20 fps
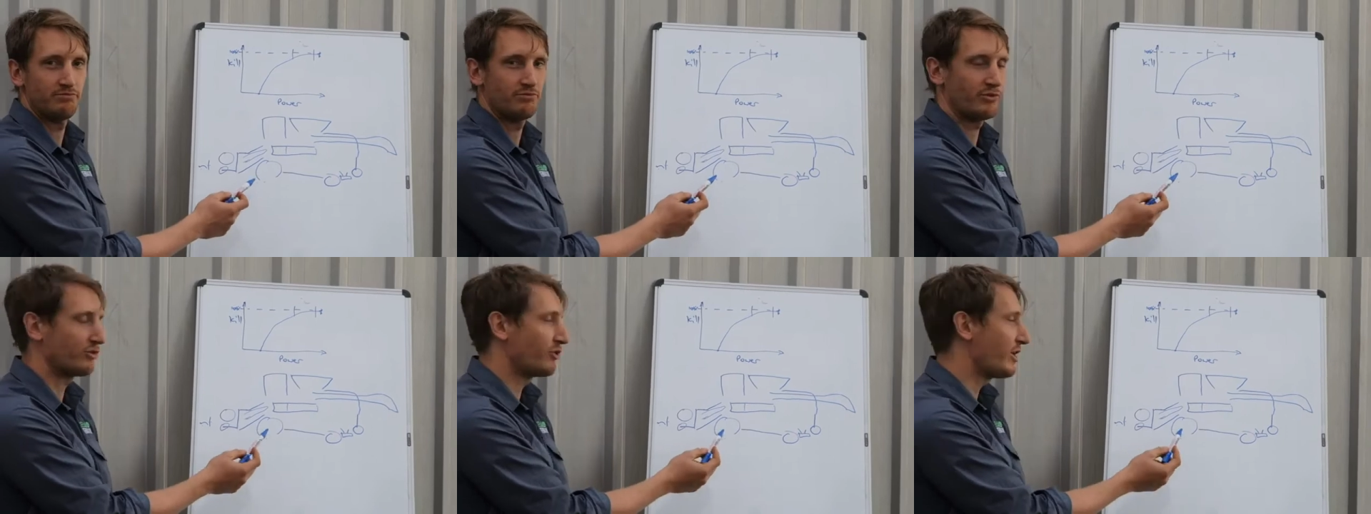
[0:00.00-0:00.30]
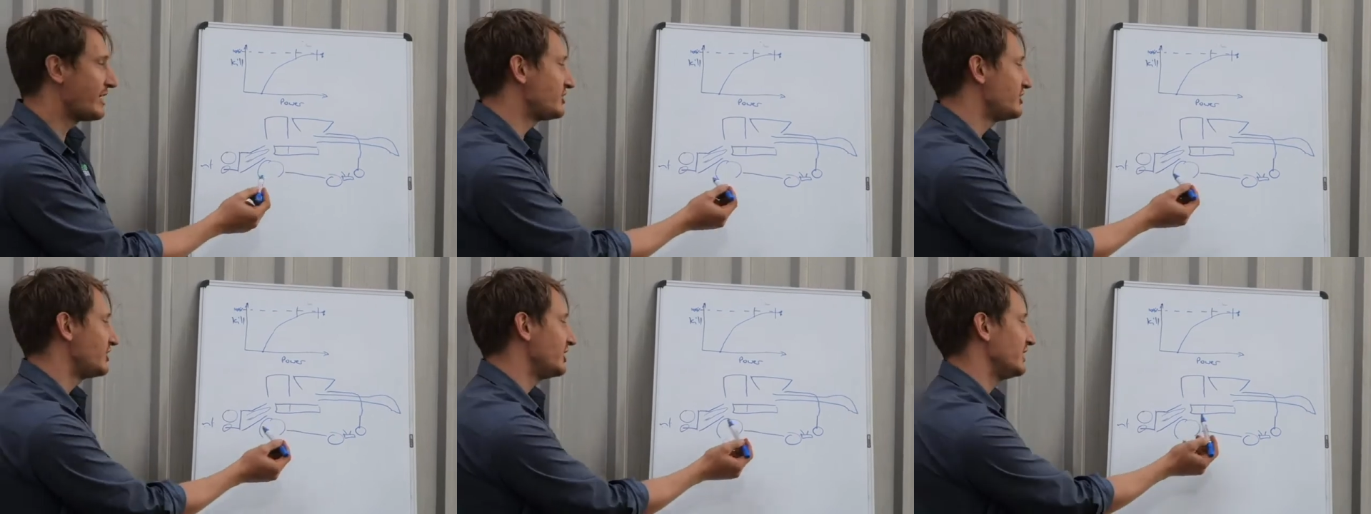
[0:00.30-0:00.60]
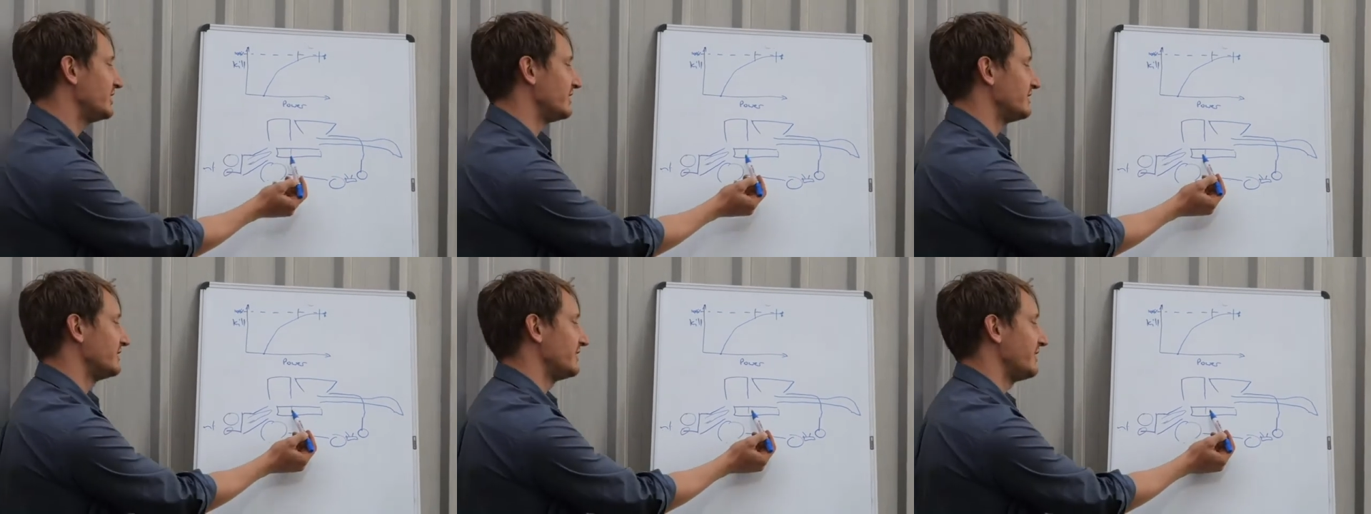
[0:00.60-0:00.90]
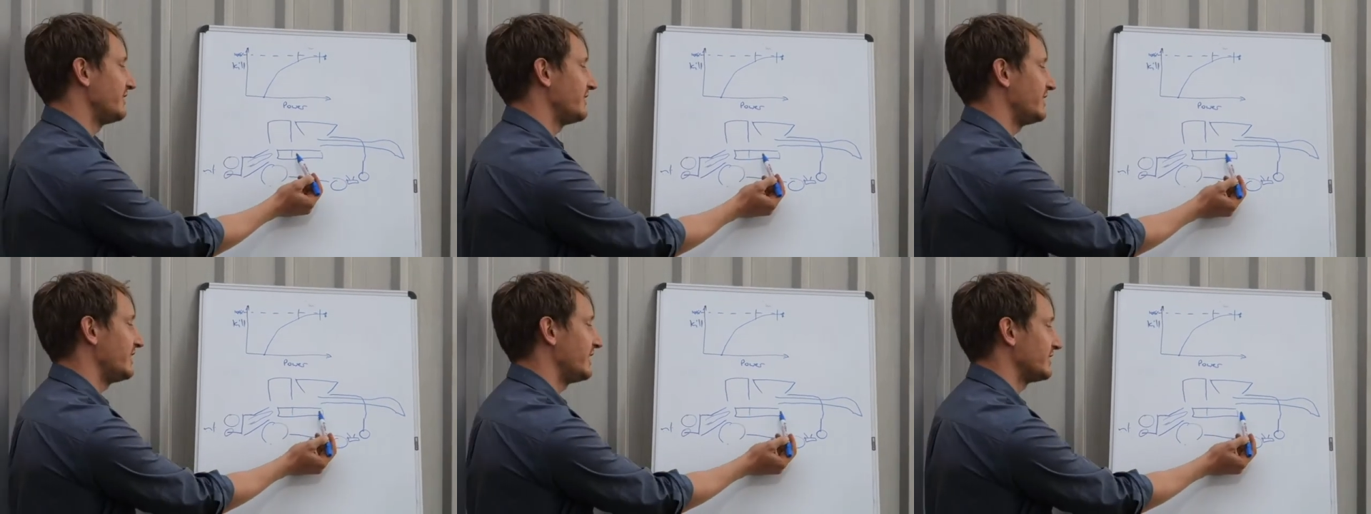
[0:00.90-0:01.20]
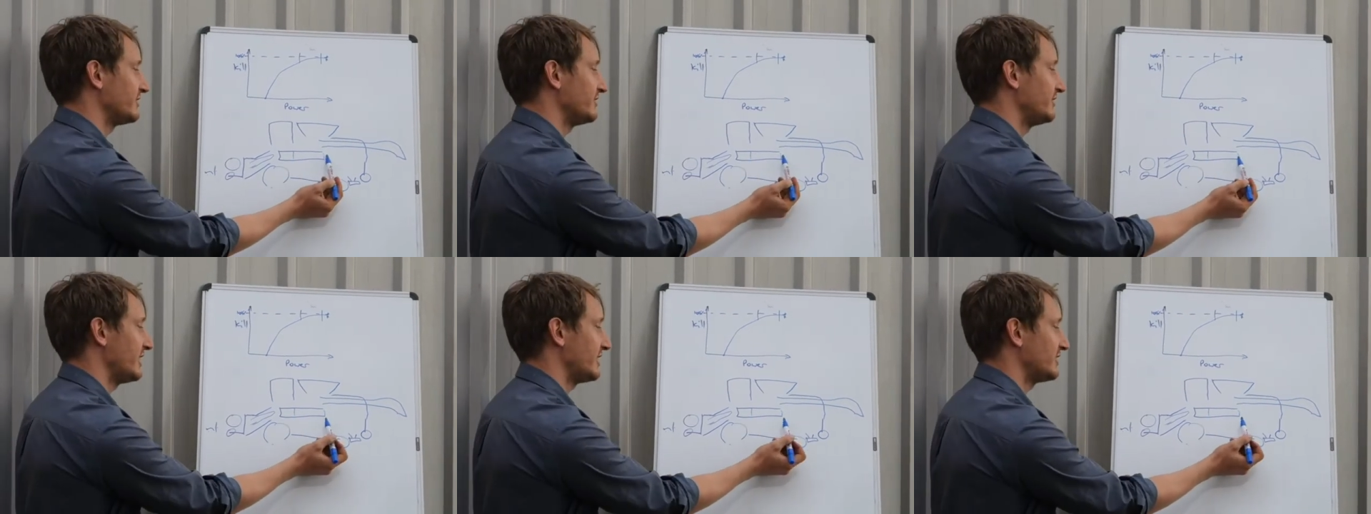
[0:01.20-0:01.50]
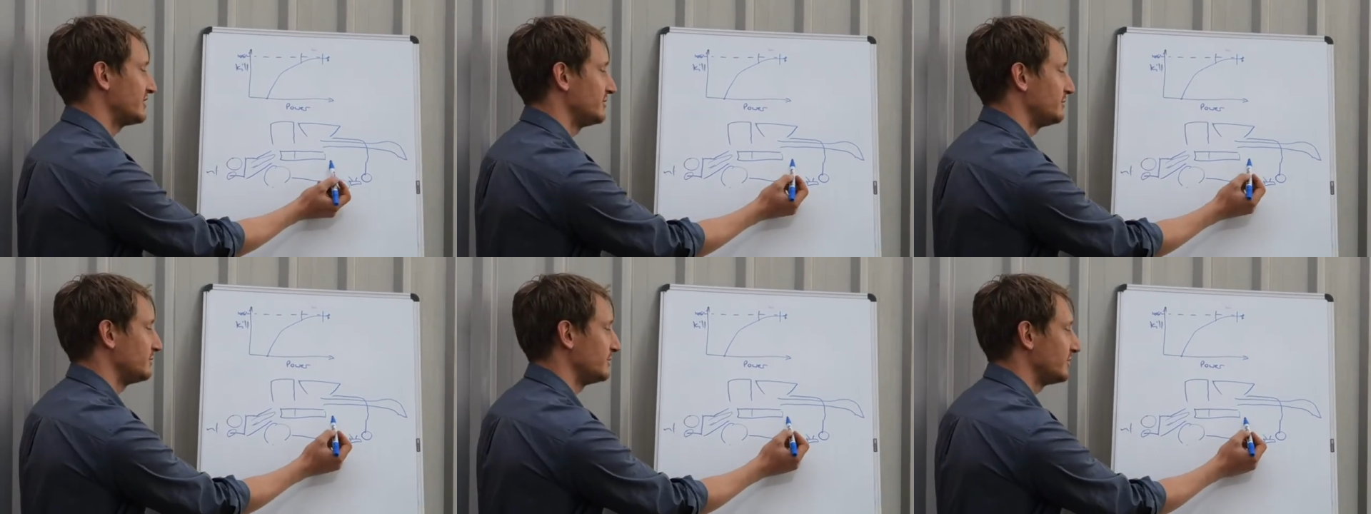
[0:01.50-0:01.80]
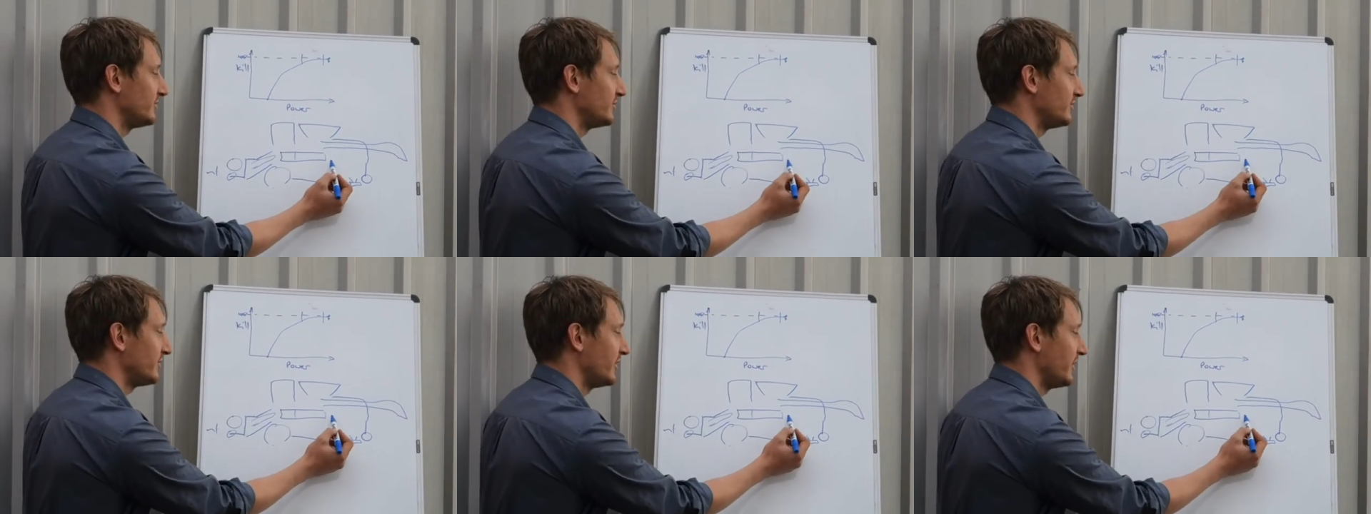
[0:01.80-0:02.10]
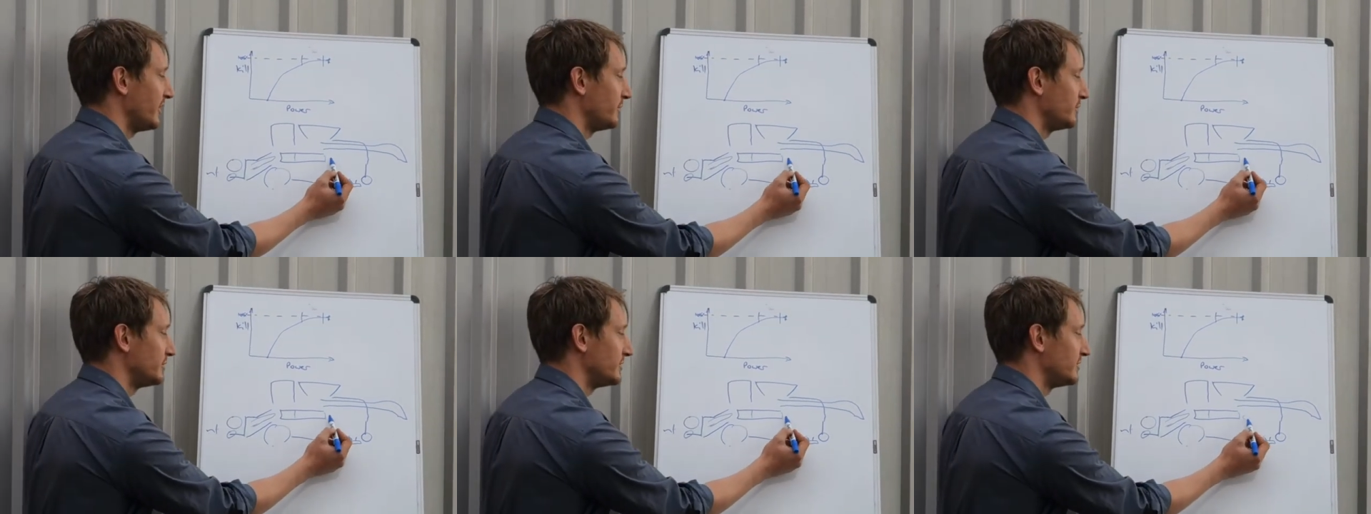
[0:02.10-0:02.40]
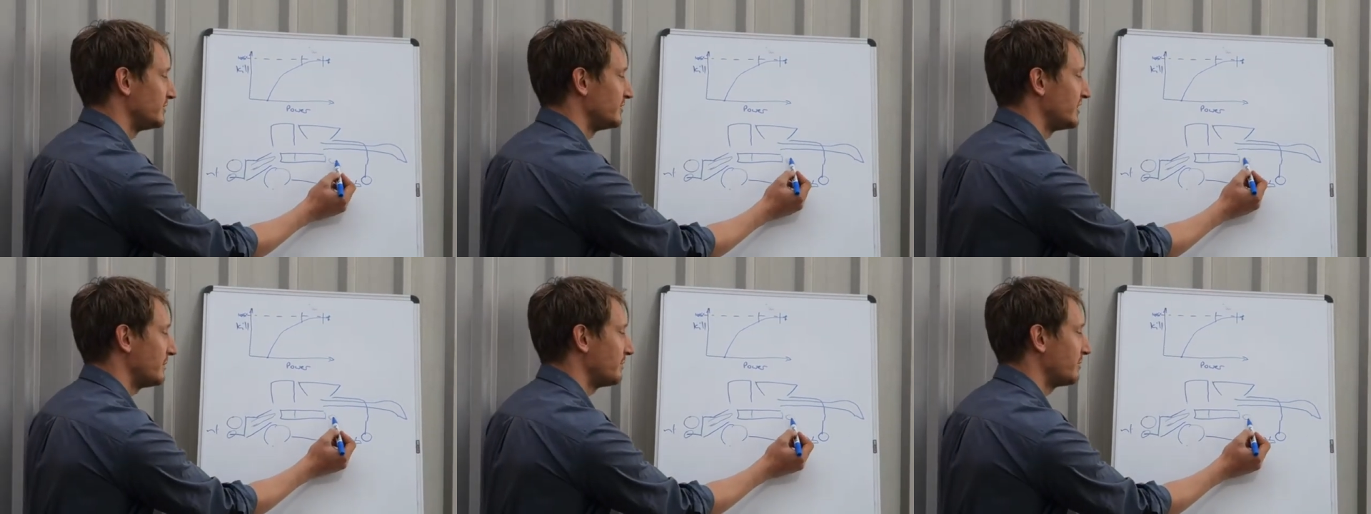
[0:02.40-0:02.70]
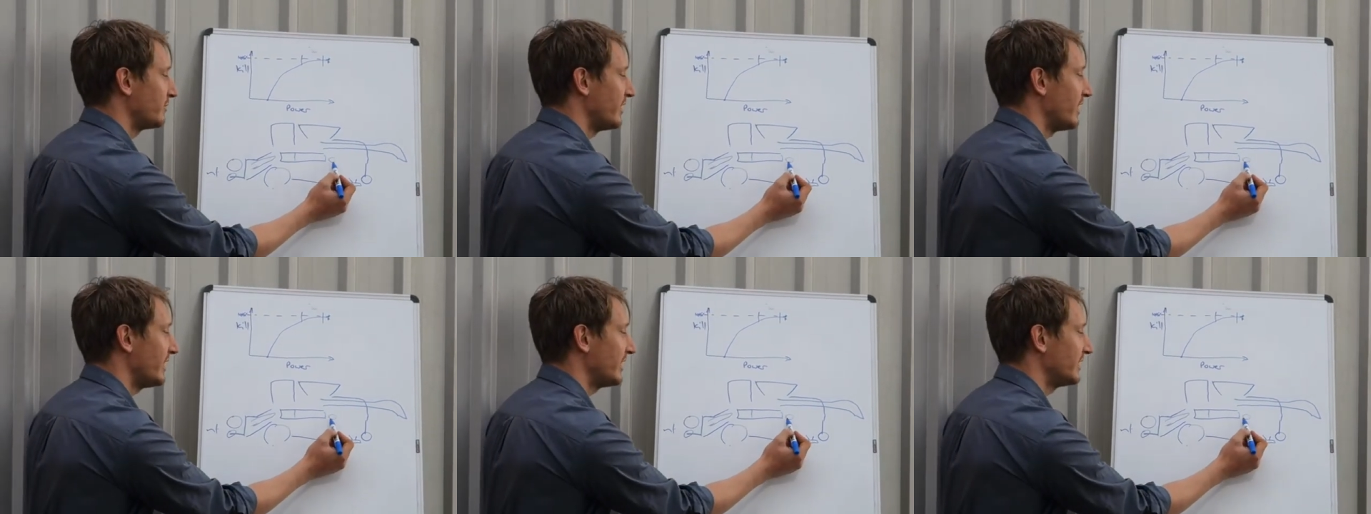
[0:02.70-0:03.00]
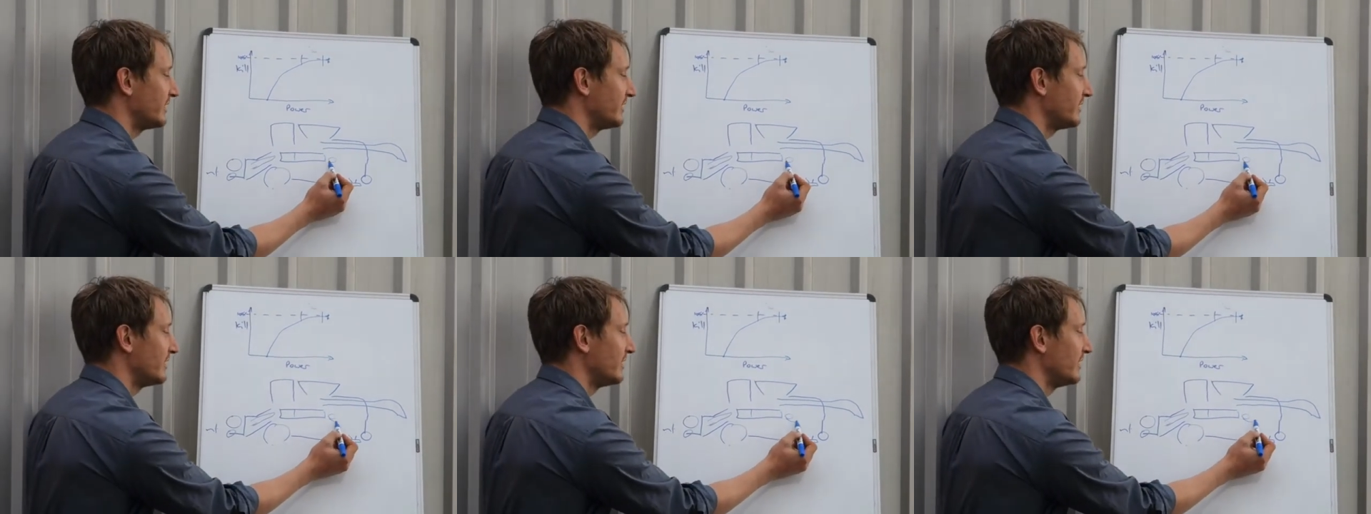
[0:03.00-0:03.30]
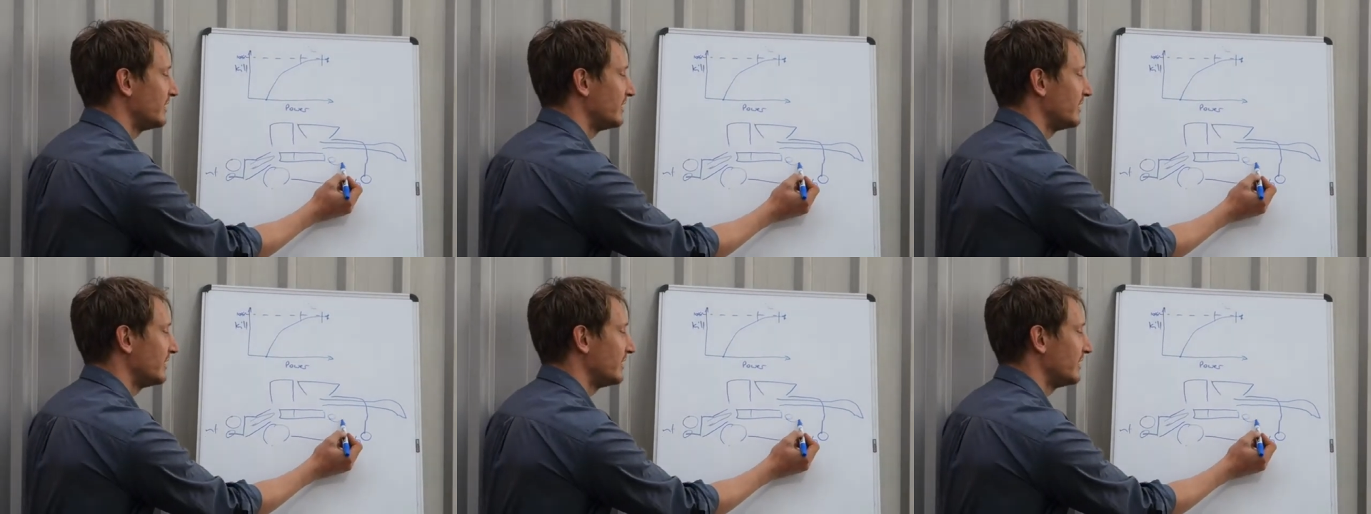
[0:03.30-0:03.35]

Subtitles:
threshing, and then the next section which is separating.